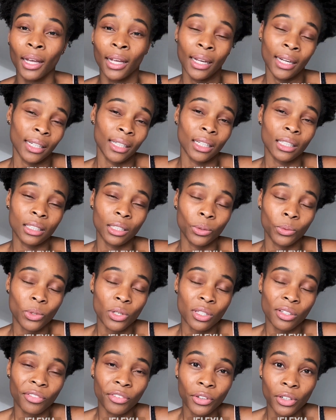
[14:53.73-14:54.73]
Yesterday was
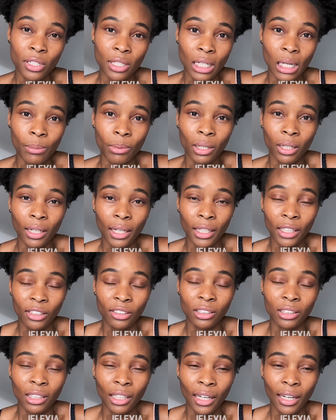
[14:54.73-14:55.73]
the first time that I
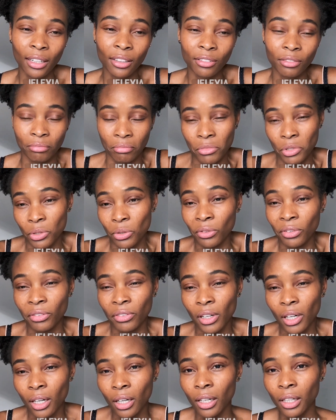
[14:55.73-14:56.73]
used it. So
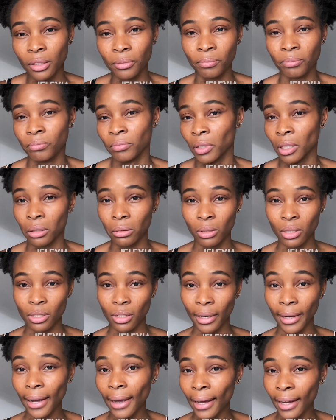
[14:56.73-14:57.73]
far it was
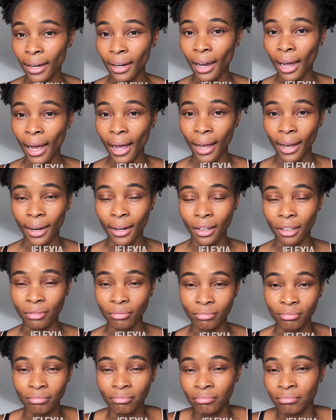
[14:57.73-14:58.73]
okay. I
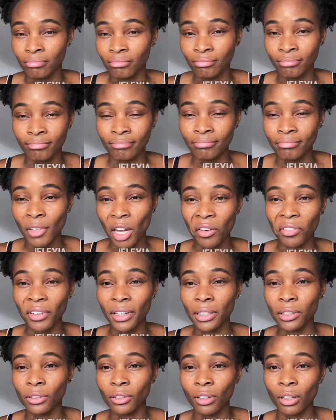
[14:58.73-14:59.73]

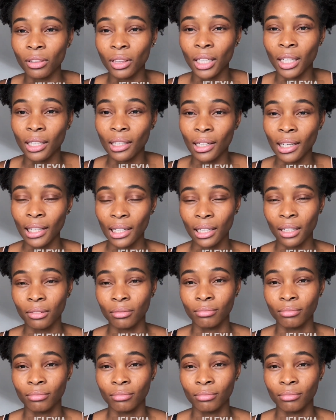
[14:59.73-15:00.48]
felt nothing like